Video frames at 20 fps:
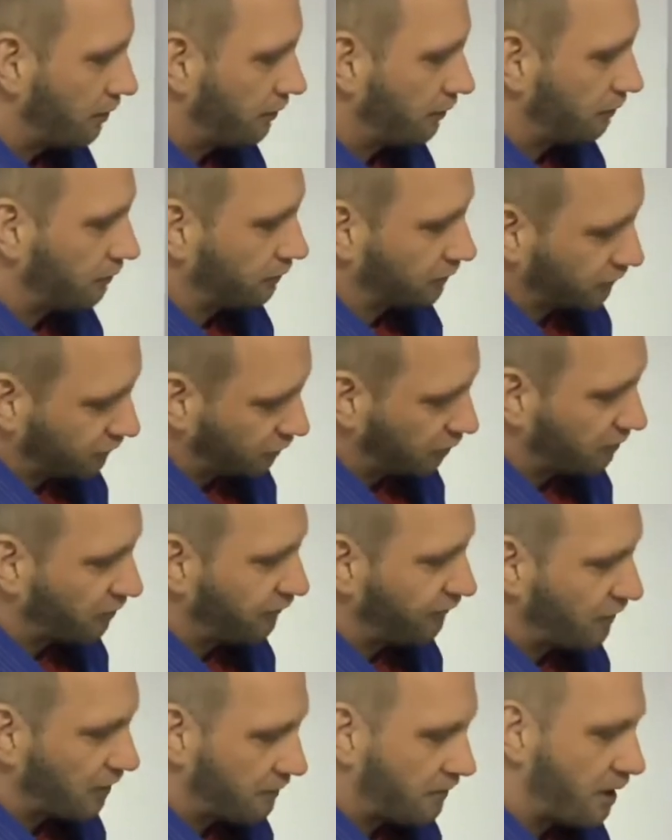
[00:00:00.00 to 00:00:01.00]
Some of
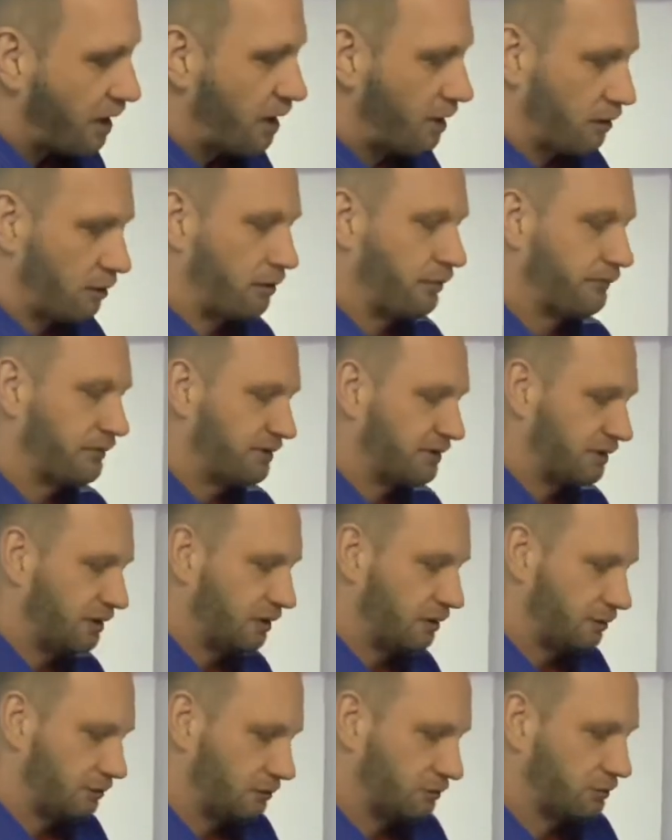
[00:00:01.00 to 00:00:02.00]
them are
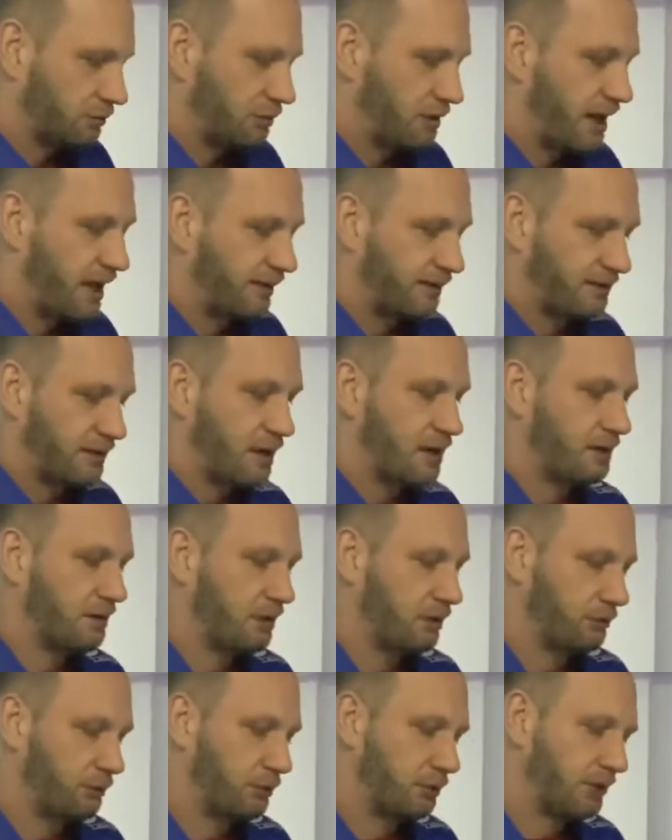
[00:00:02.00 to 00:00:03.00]
obviously external
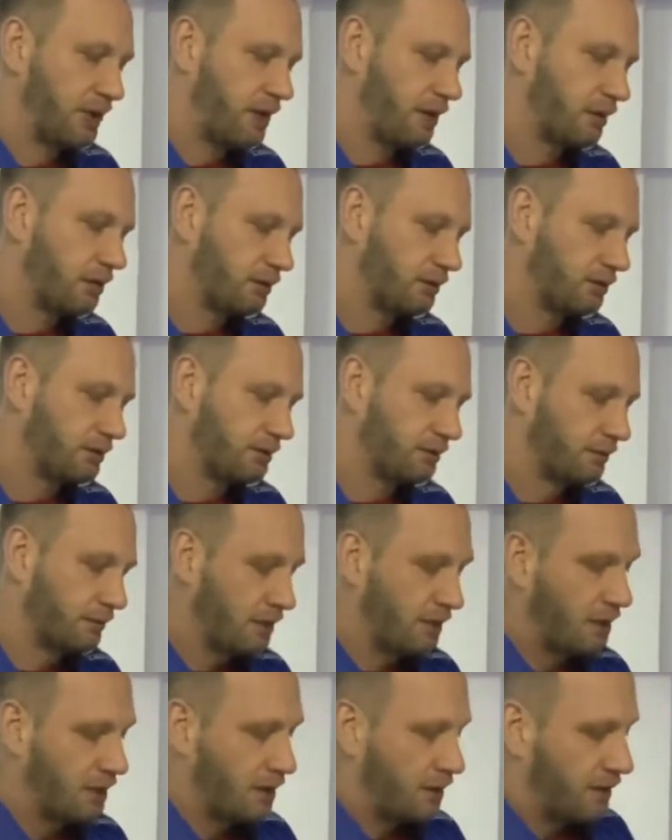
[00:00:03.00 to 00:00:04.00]
rotators
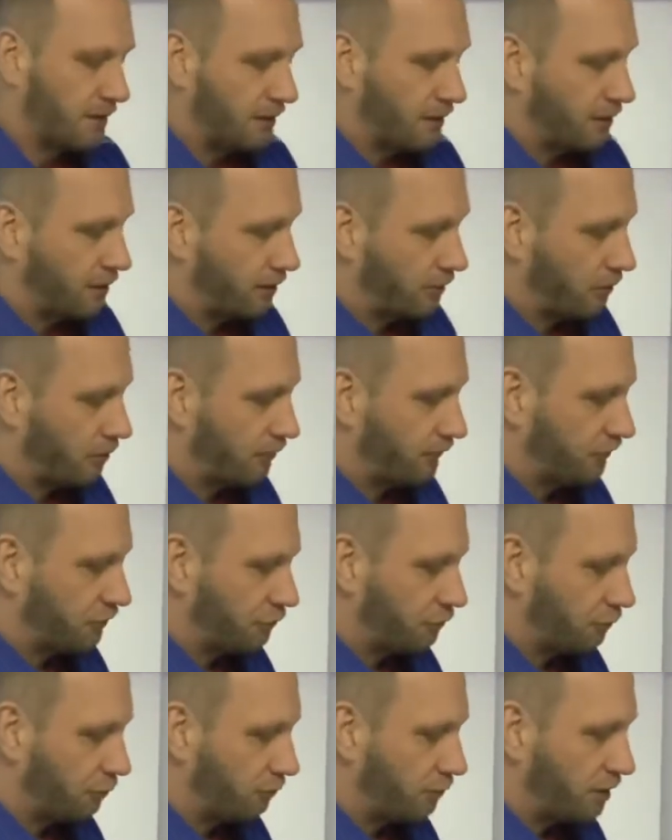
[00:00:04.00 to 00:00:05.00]
of the
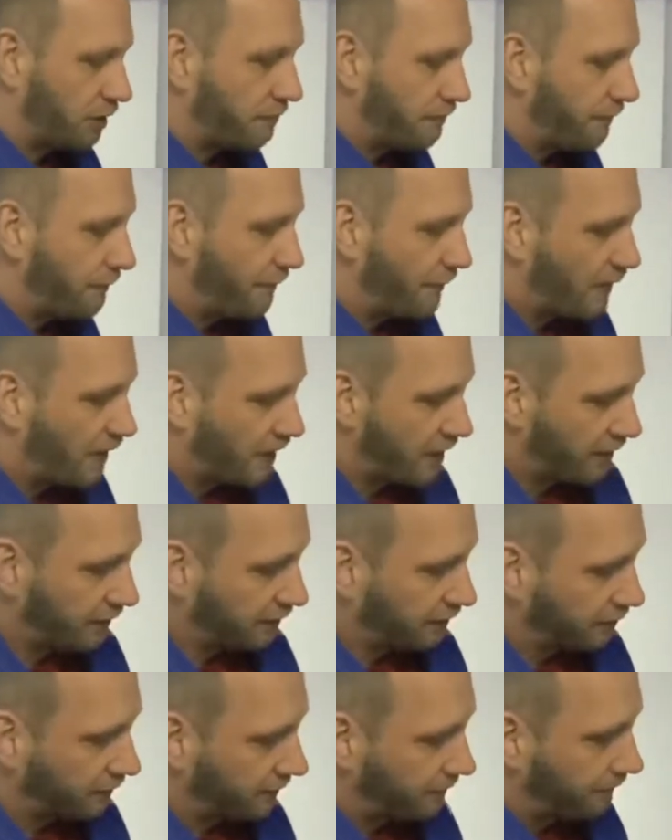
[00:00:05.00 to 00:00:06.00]
shoulder, but
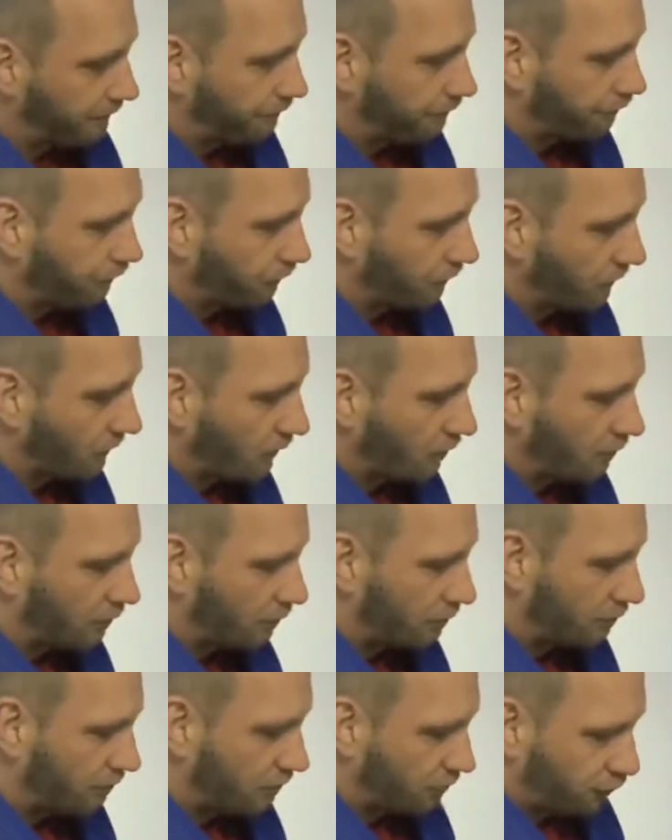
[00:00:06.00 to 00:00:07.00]

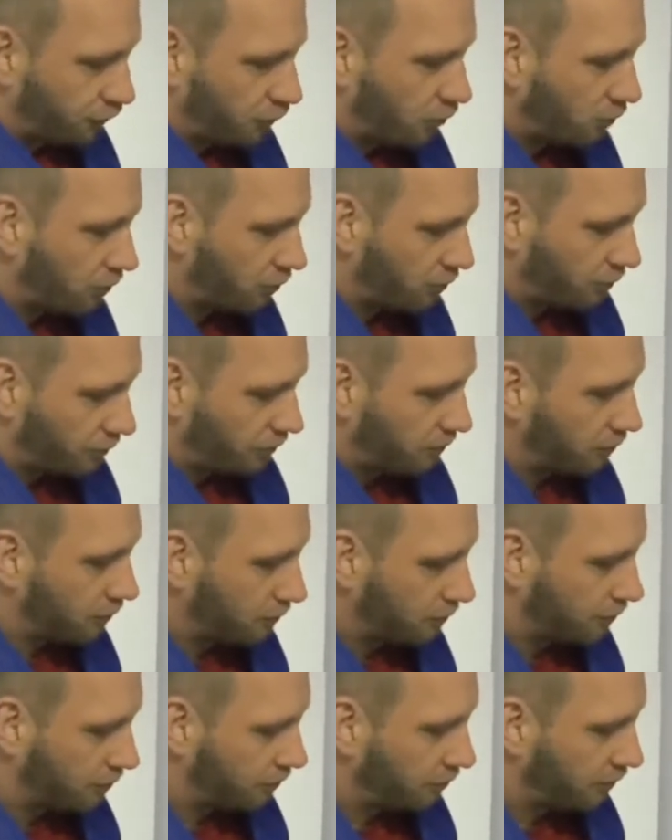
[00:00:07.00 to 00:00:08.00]
the shoulder
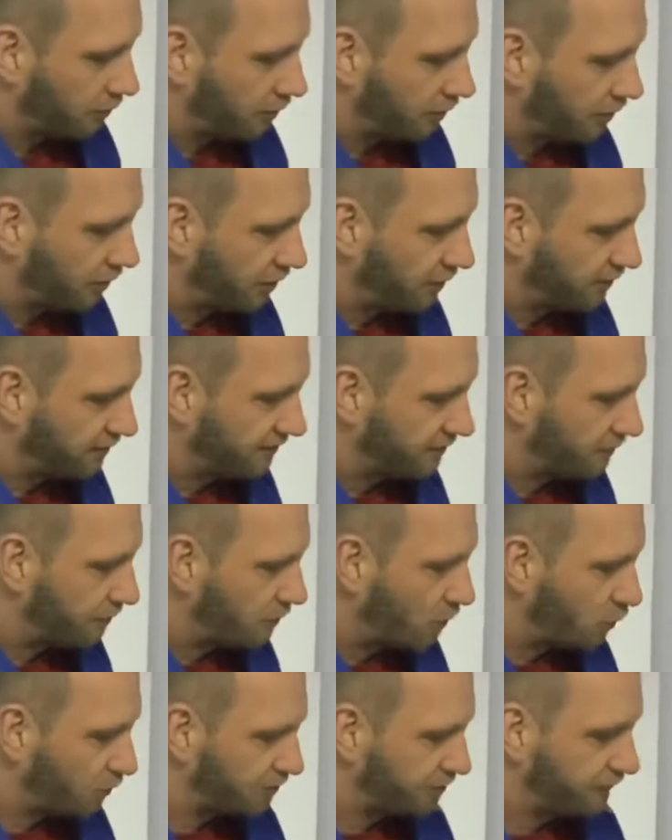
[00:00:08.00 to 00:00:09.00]
is the
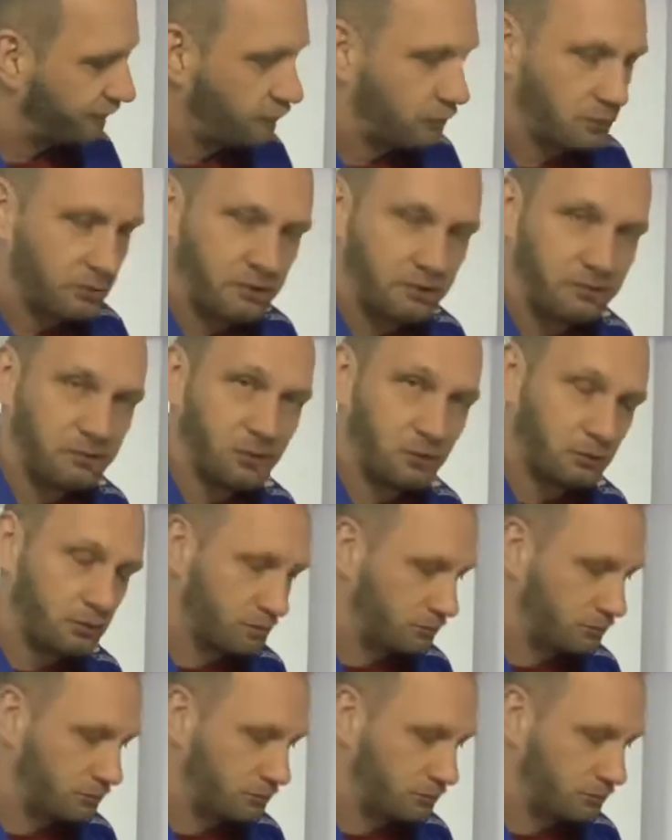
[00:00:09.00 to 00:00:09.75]
most vulnerable